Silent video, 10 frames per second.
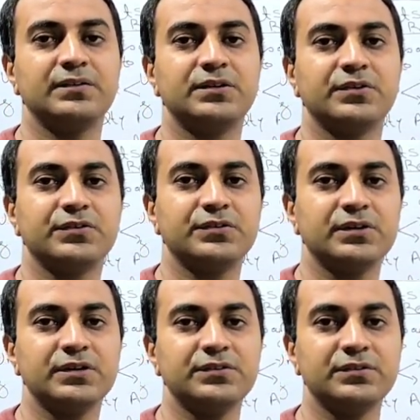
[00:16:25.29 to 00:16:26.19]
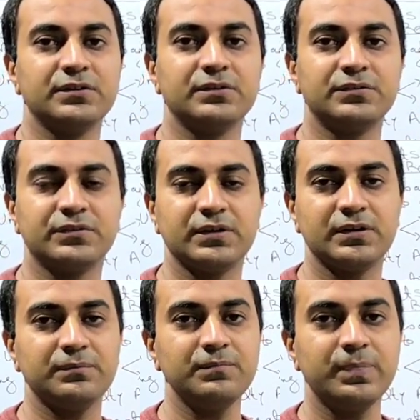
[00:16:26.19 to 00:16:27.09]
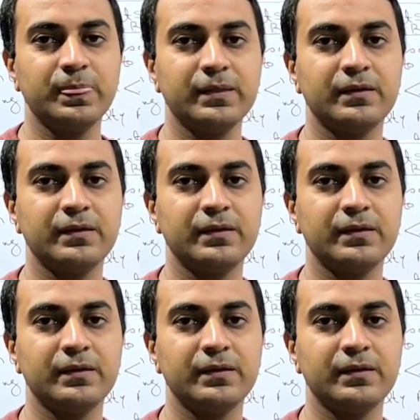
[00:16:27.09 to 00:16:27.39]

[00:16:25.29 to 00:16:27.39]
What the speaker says: and the reason is same: